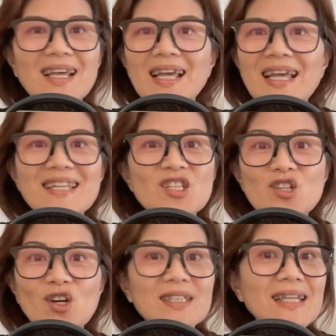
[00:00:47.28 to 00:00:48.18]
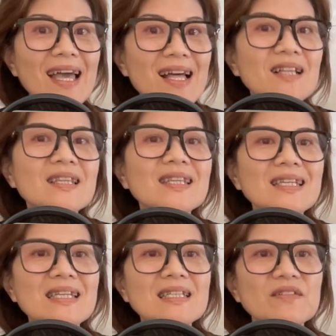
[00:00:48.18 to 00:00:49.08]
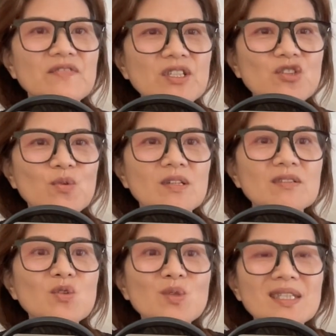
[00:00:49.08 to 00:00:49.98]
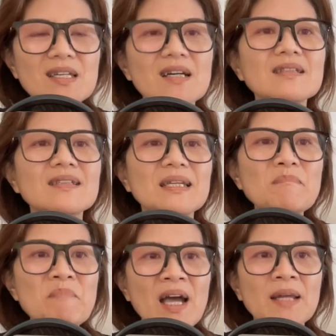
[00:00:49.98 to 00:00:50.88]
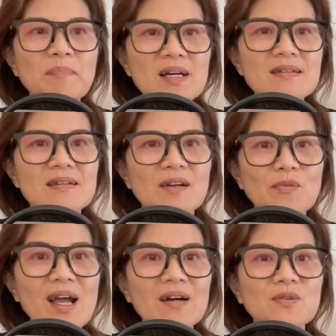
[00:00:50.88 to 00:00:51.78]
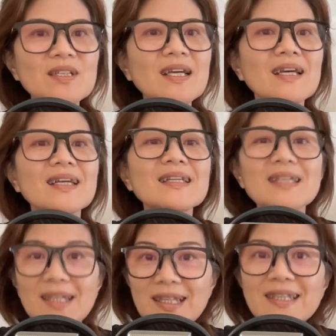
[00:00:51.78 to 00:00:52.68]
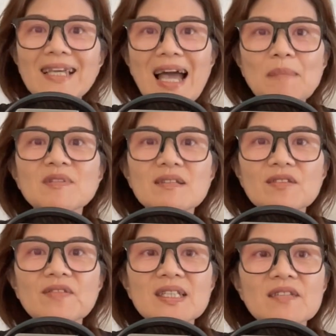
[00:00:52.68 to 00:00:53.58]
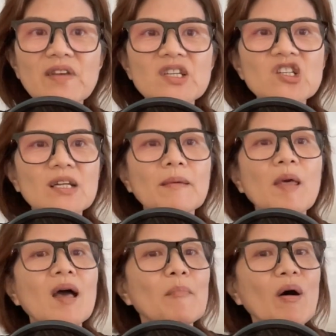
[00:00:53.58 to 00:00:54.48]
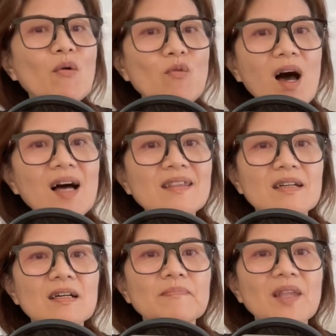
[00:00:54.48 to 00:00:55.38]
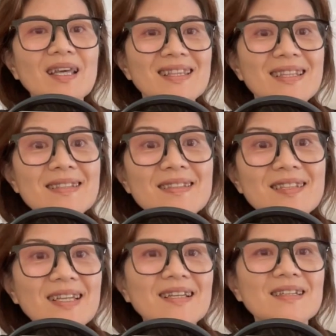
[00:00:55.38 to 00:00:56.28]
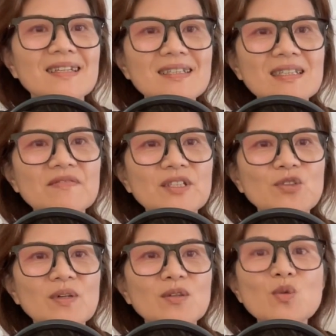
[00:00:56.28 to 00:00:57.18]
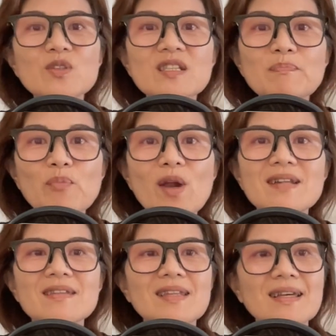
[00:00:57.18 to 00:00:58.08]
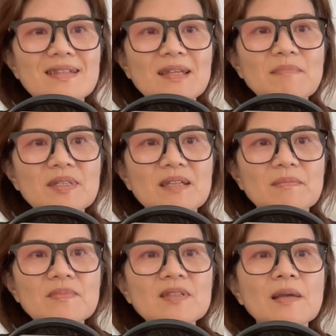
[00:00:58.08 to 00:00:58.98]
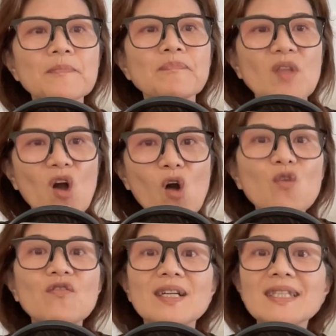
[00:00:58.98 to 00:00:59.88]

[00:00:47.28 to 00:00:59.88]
It's not the healthy individuals who turn the impaired person around in the absence of intervention, but rather the sick individual who spreads their symptoms over